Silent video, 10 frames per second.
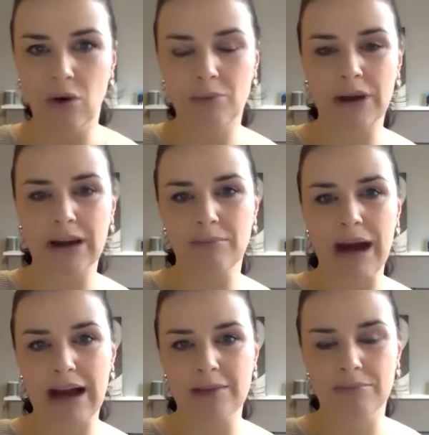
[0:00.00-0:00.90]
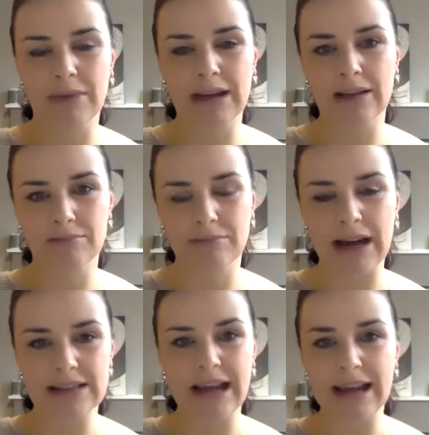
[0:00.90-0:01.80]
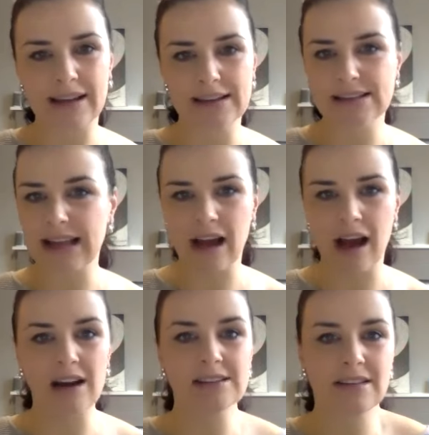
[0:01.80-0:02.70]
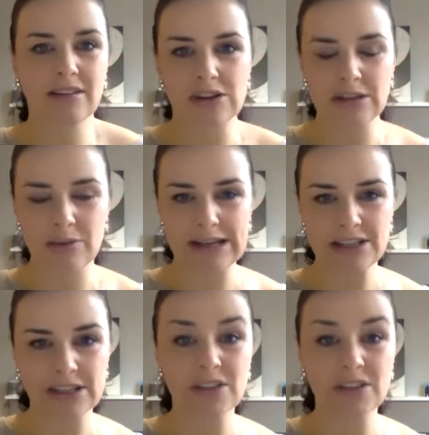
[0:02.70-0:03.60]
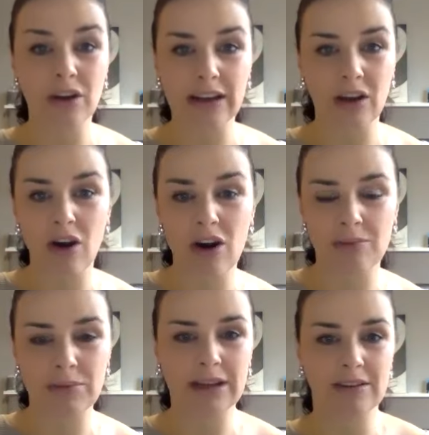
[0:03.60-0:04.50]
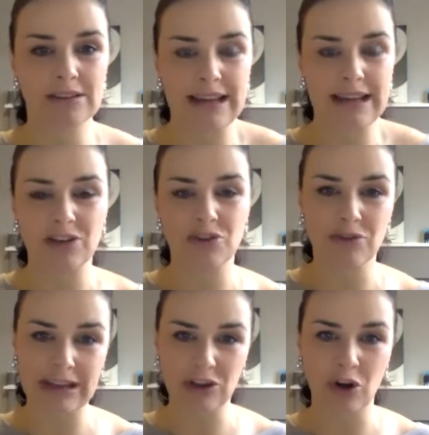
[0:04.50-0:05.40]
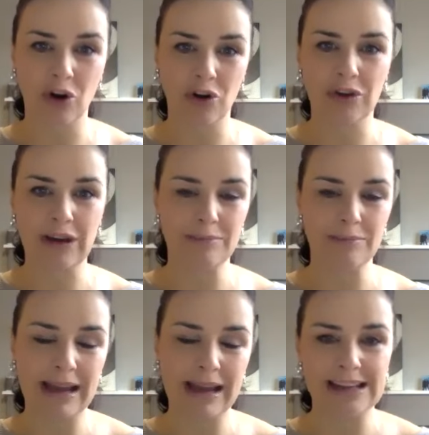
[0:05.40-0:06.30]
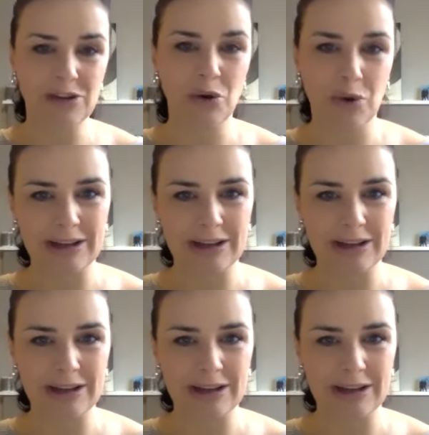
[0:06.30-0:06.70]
But my take is like, ask those questions early on, because then you really know. And men, as you